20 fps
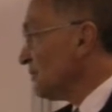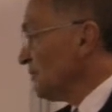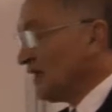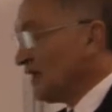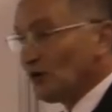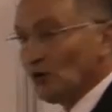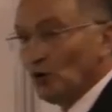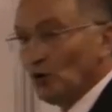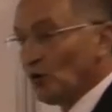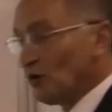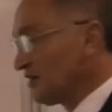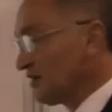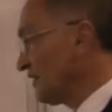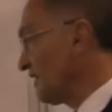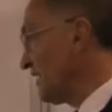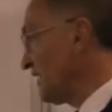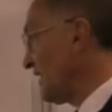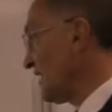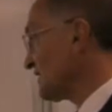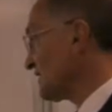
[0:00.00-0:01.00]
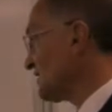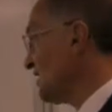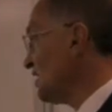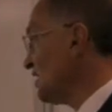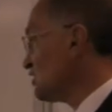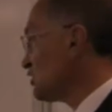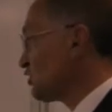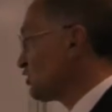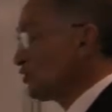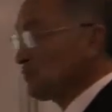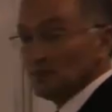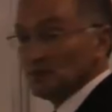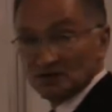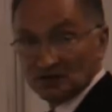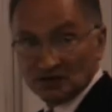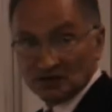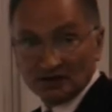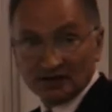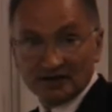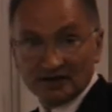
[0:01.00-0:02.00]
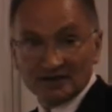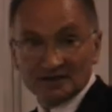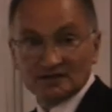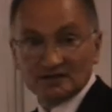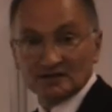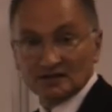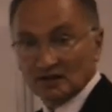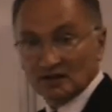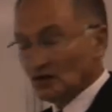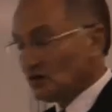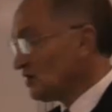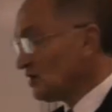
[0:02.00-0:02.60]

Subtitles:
being caught in the act. Supersize,